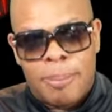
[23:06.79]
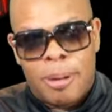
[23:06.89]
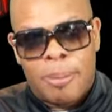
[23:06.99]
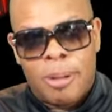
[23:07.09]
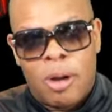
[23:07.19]

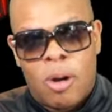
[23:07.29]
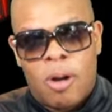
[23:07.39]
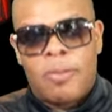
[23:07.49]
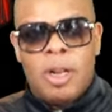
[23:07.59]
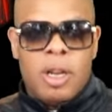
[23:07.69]
puppy
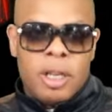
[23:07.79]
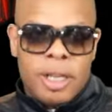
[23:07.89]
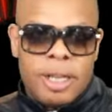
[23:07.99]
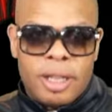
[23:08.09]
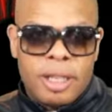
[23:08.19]
off,
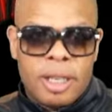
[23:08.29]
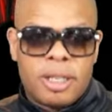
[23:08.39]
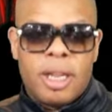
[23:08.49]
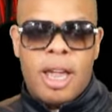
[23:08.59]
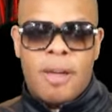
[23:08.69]
get the
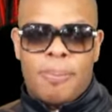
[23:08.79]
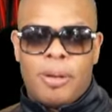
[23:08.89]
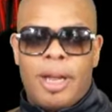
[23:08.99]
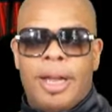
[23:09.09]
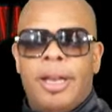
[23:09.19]
disc, and
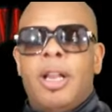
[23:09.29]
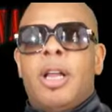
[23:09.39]
play.